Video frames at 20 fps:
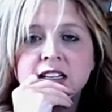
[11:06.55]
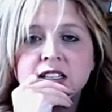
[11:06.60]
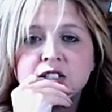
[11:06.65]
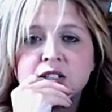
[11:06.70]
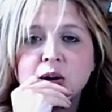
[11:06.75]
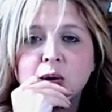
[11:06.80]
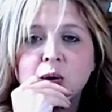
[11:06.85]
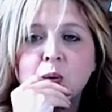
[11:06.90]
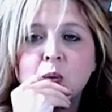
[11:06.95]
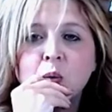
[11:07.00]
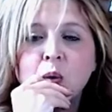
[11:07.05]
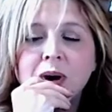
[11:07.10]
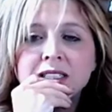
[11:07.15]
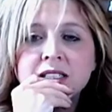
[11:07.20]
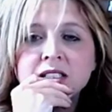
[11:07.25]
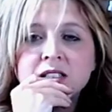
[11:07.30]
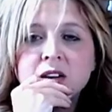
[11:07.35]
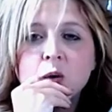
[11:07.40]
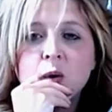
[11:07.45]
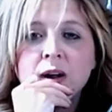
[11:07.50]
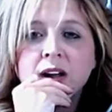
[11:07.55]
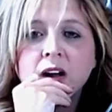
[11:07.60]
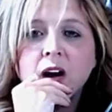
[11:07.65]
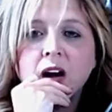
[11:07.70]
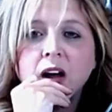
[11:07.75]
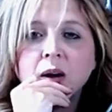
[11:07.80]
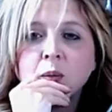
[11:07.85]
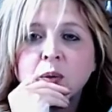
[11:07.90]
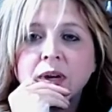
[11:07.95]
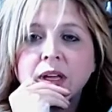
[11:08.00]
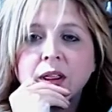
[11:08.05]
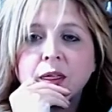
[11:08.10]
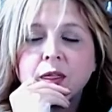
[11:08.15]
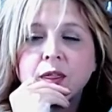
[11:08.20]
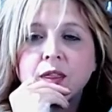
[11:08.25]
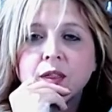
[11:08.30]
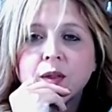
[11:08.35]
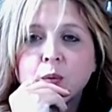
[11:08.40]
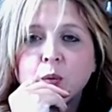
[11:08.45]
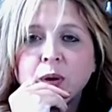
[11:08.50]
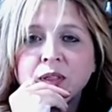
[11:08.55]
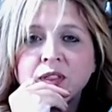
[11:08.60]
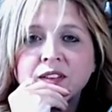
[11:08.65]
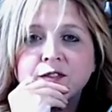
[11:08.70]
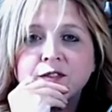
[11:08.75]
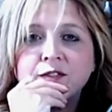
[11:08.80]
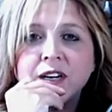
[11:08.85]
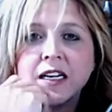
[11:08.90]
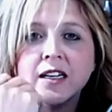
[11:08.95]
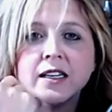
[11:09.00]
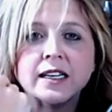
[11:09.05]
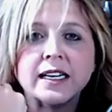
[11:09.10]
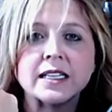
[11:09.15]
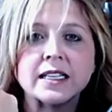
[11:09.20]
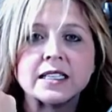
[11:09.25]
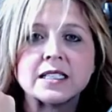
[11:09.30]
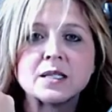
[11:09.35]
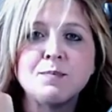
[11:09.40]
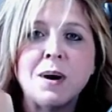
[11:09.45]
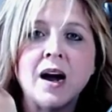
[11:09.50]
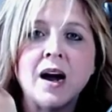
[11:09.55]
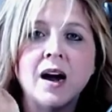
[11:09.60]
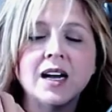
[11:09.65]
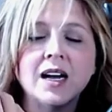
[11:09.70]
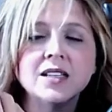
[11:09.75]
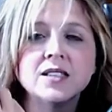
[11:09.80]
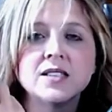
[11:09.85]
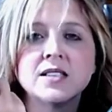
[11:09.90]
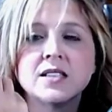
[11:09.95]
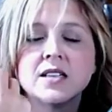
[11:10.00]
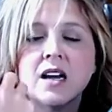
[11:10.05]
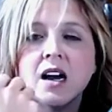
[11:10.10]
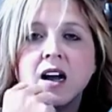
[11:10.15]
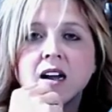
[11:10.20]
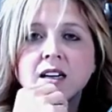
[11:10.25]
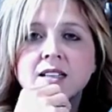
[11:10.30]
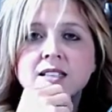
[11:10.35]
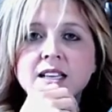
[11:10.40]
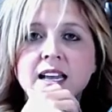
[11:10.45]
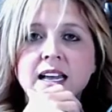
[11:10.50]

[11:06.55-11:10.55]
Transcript: So what's going on with the various pot stocks,